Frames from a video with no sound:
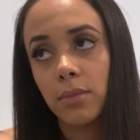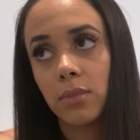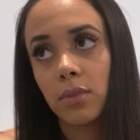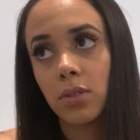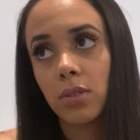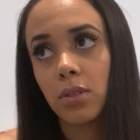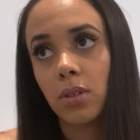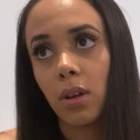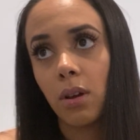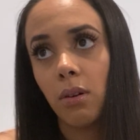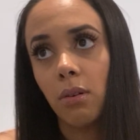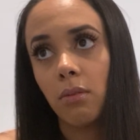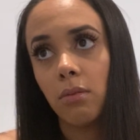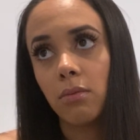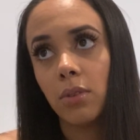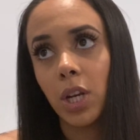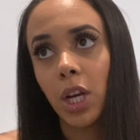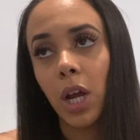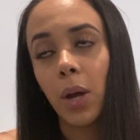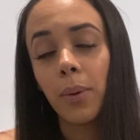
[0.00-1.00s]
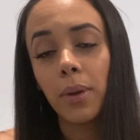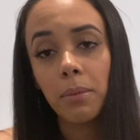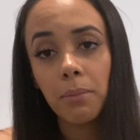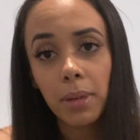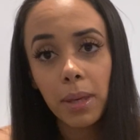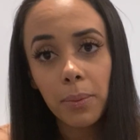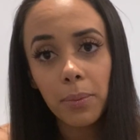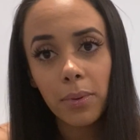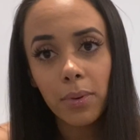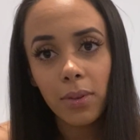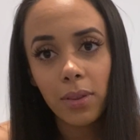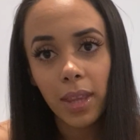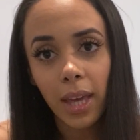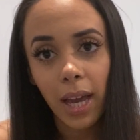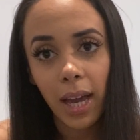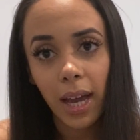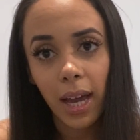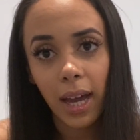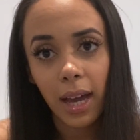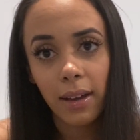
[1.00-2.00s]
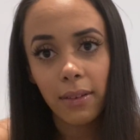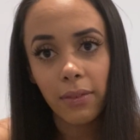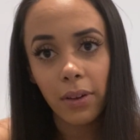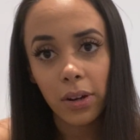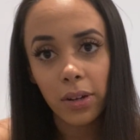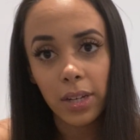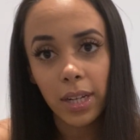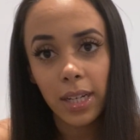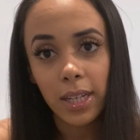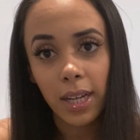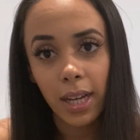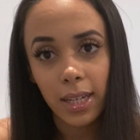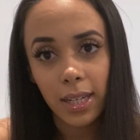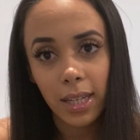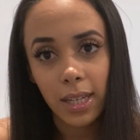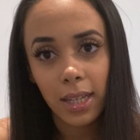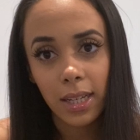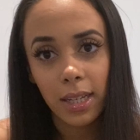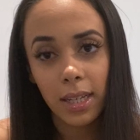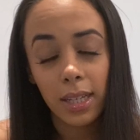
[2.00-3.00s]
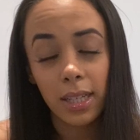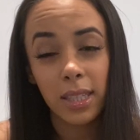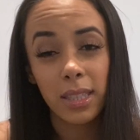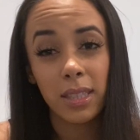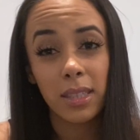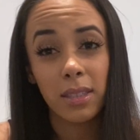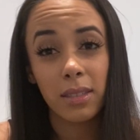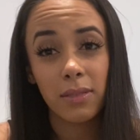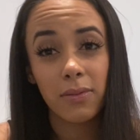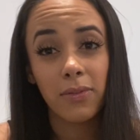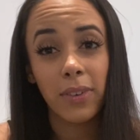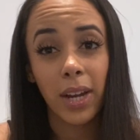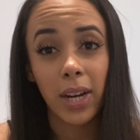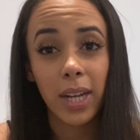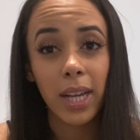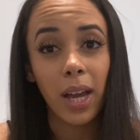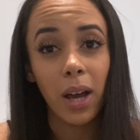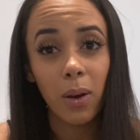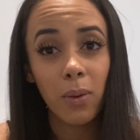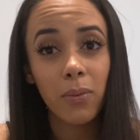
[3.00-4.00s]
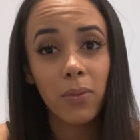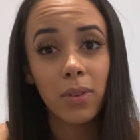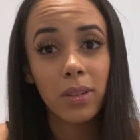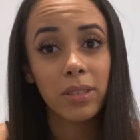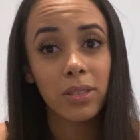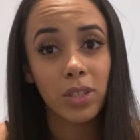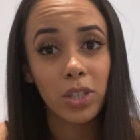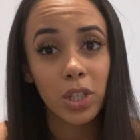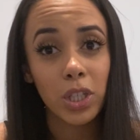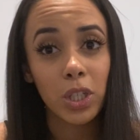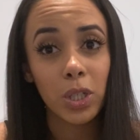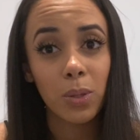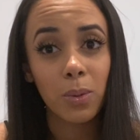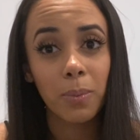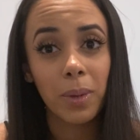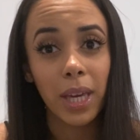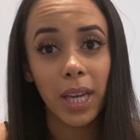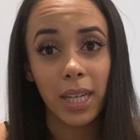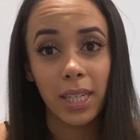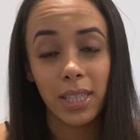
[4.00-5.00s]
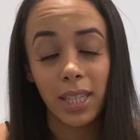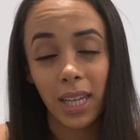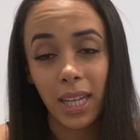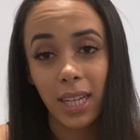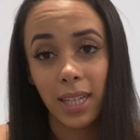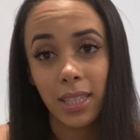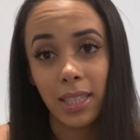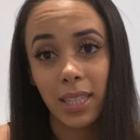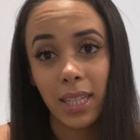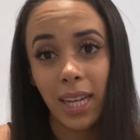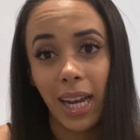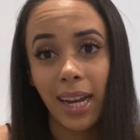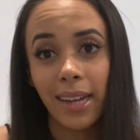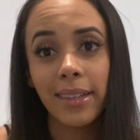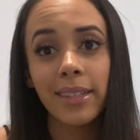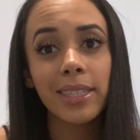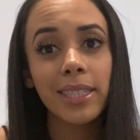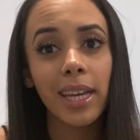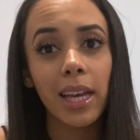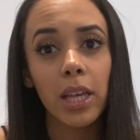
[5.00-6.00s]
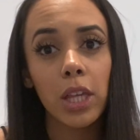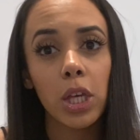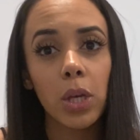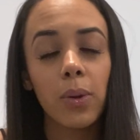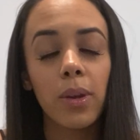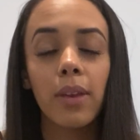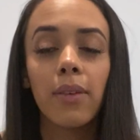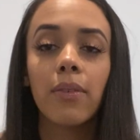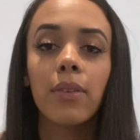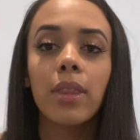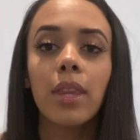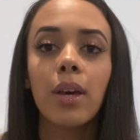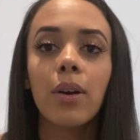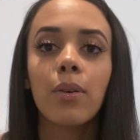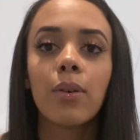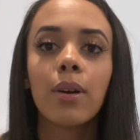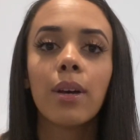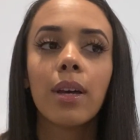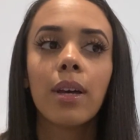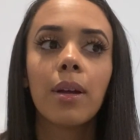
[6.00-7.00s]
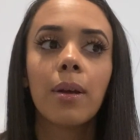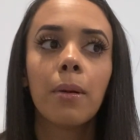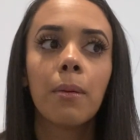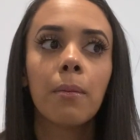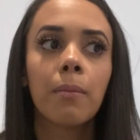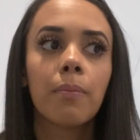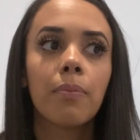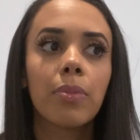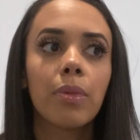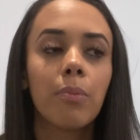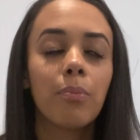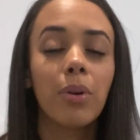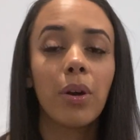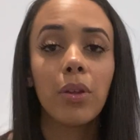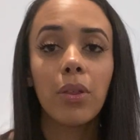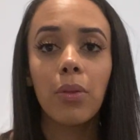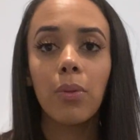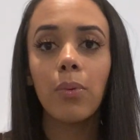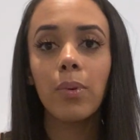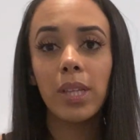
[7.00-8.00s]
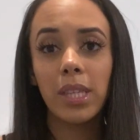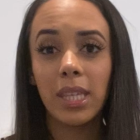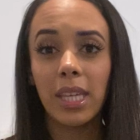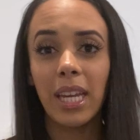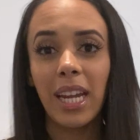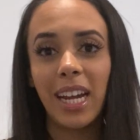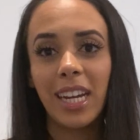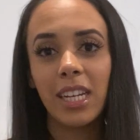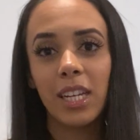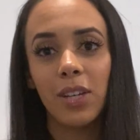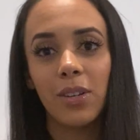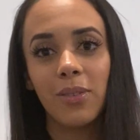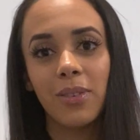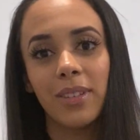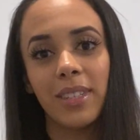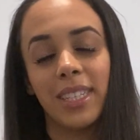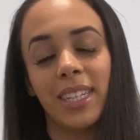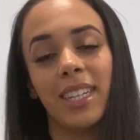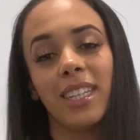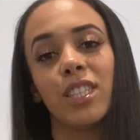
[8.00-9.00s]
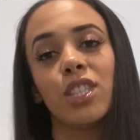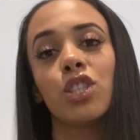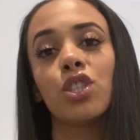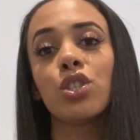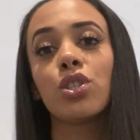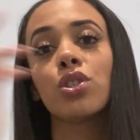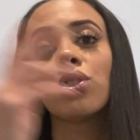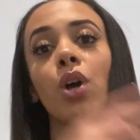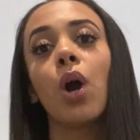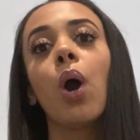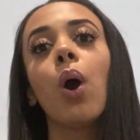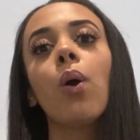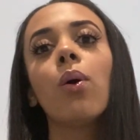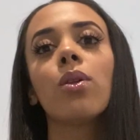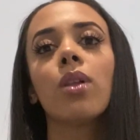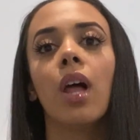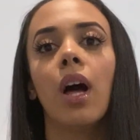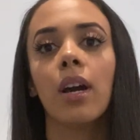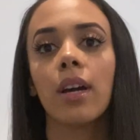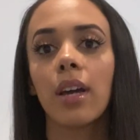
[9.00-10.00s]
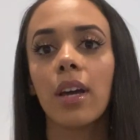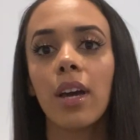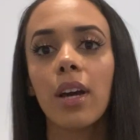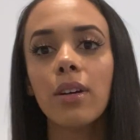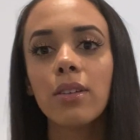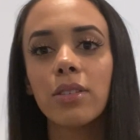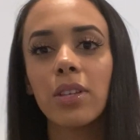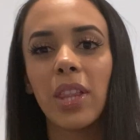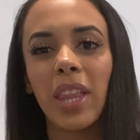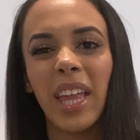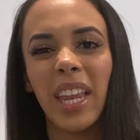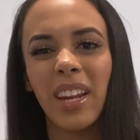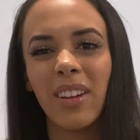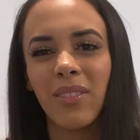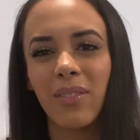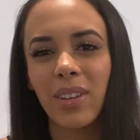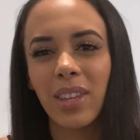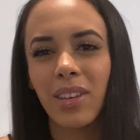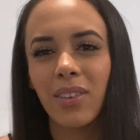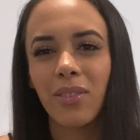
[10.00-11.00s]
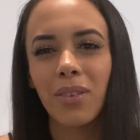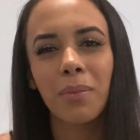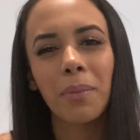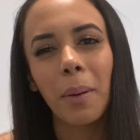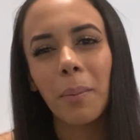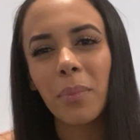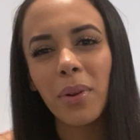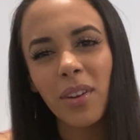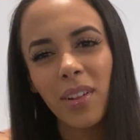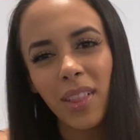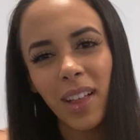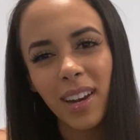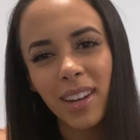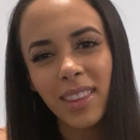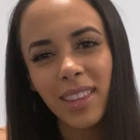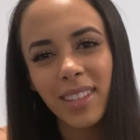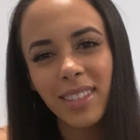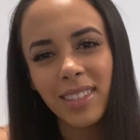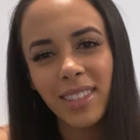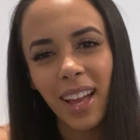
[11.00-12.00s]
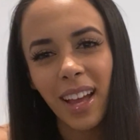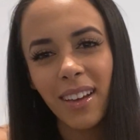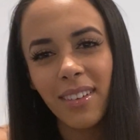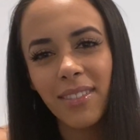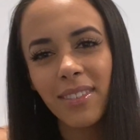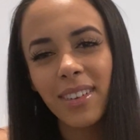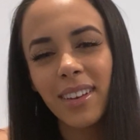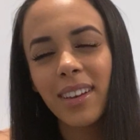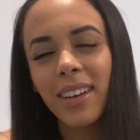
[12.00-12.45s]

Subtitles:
So knowing people that have already done it is very helpful too, because they can kind of tell you, even though both the ones that I knew did it so long ago, so they didn't really remember a lot of the stuff.